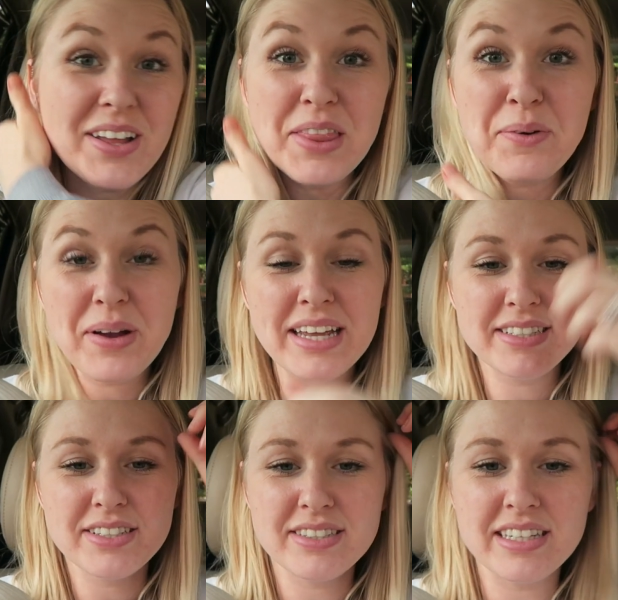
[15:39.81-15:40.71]
On the
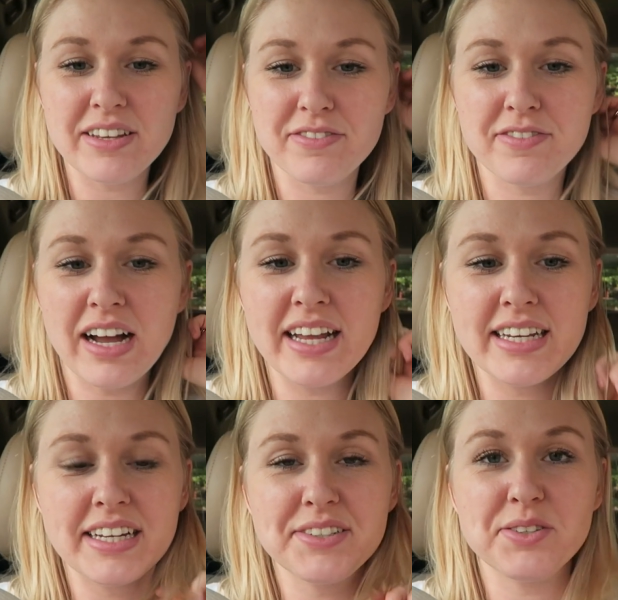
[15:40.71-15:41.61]
way to see
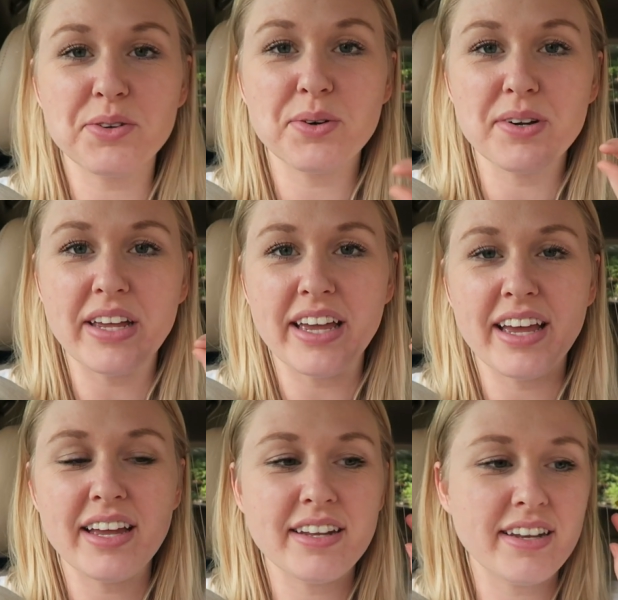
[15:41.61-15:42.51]
Finding Dory,
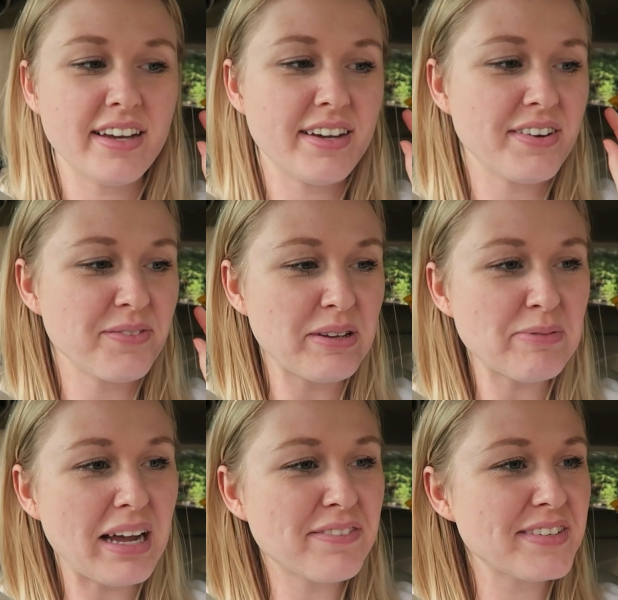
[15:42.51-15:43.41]
and
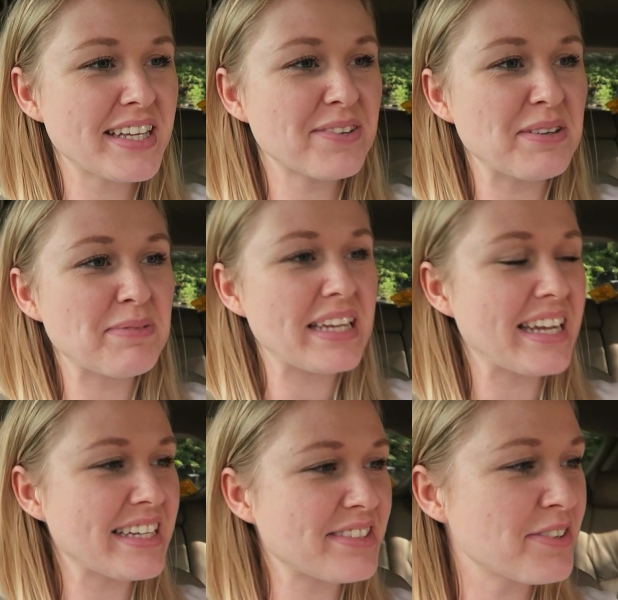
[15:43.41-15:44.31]
we've, I feel like we've been
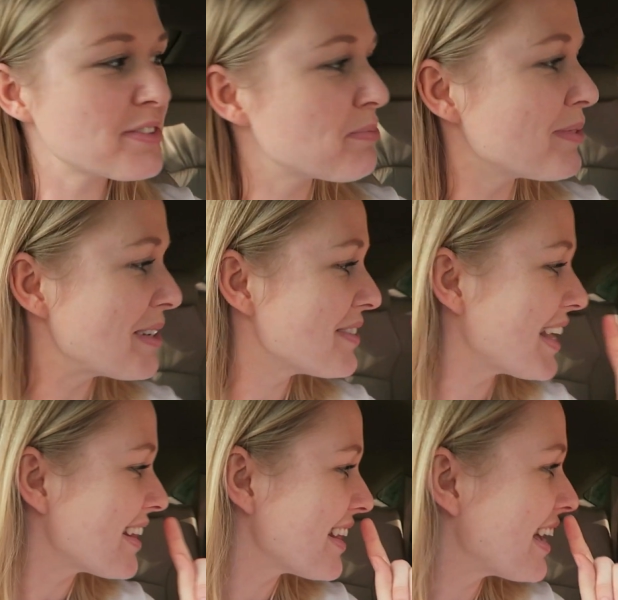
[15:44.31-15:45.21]
getting so spoiled
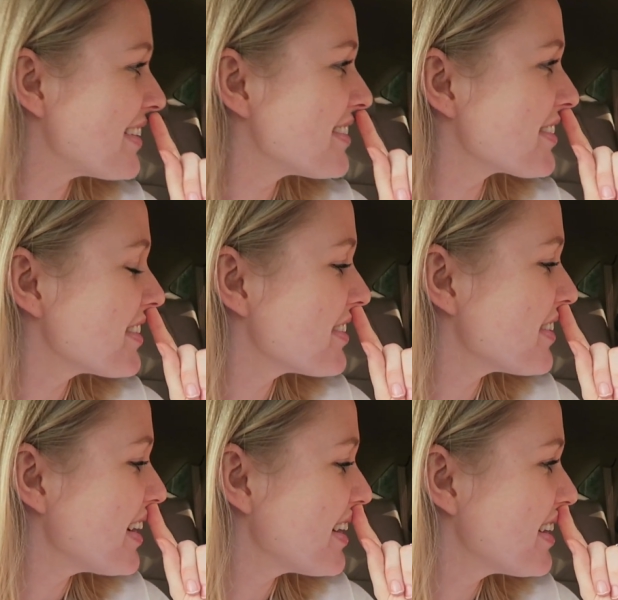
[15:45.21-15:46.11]
lately, don't you,
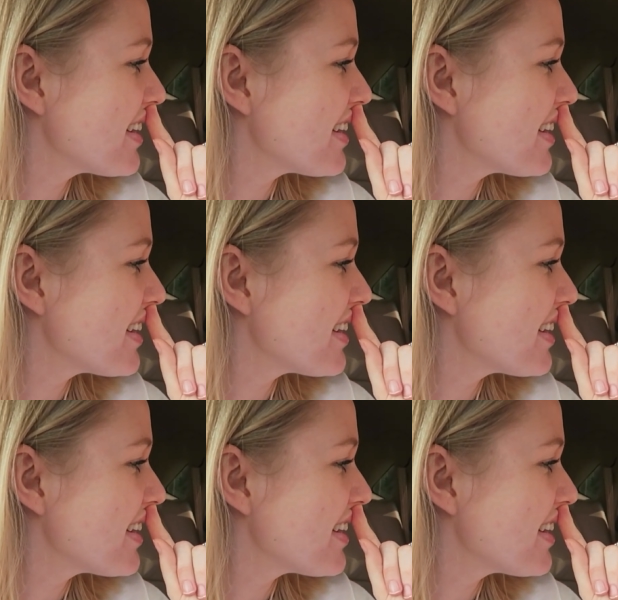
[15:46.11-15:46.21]
Khoa?